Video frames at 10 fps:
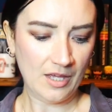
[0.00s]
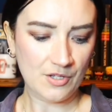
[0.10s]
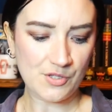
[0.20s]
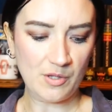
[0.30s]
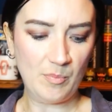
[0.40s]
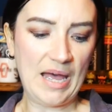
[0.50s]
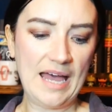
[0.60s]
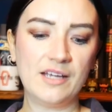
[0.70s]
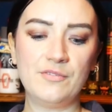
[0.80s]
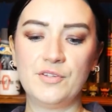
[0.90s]
So the
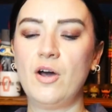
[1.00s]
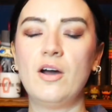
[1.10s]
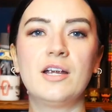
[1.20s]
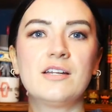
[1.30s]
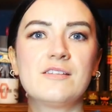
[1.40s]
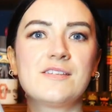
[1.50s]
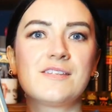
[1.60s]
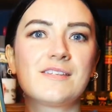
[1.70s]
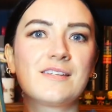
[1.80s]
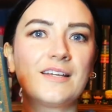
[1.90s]
back of the
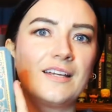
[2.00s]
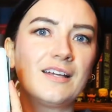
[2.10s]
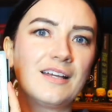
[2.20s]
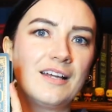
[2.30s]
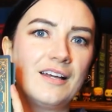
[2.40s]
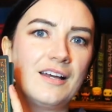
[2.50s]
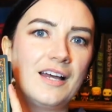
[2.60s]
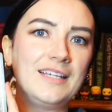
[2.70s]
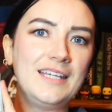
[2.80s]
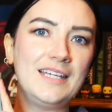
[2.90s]
cards,
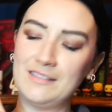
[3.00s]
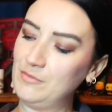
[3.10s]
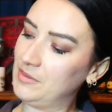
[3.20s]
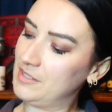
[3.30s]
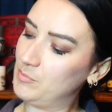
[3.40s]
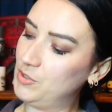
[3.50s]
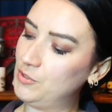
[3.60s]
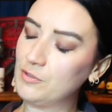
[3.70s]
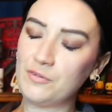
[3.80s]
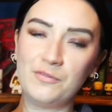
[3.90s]
again with the
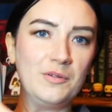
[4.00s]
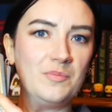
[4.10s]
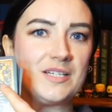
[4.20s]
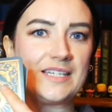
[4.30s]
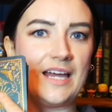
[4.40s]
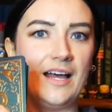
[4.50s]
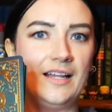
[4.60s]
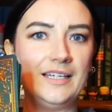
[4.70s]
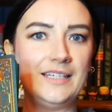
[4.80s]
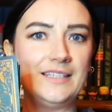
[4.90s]
beautiful
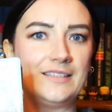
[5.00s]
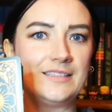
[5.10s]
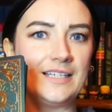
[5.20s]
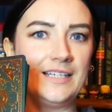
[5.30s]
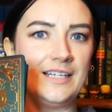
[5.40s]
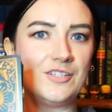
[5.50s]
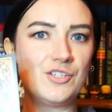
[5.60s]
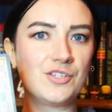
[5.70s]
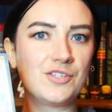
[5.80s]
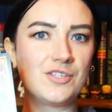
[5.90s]
metallic gilding, is
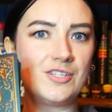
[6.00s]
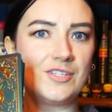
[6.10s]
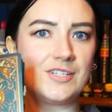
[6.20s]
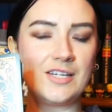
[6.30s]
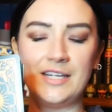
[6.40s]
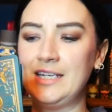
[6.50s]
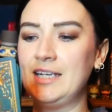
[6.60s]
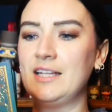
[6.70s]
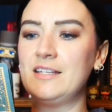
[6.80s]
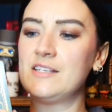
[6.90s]
just
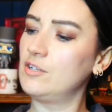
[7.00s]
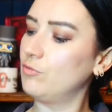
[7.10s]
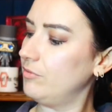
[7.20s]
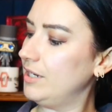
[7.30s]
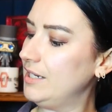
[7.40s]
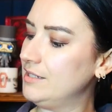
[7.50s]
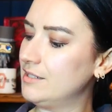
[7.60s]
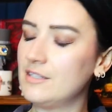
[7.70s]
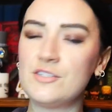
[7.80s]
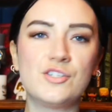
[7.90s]
stunning, and this green
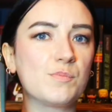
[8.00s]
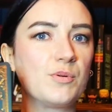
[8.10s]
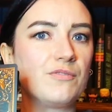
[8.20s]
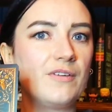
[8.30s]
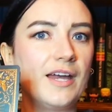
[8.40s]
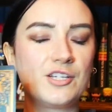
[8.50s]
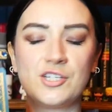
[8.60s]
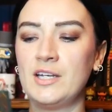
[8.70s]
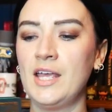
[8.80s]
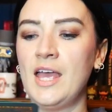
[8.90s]
is just
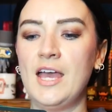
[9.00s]
perfection.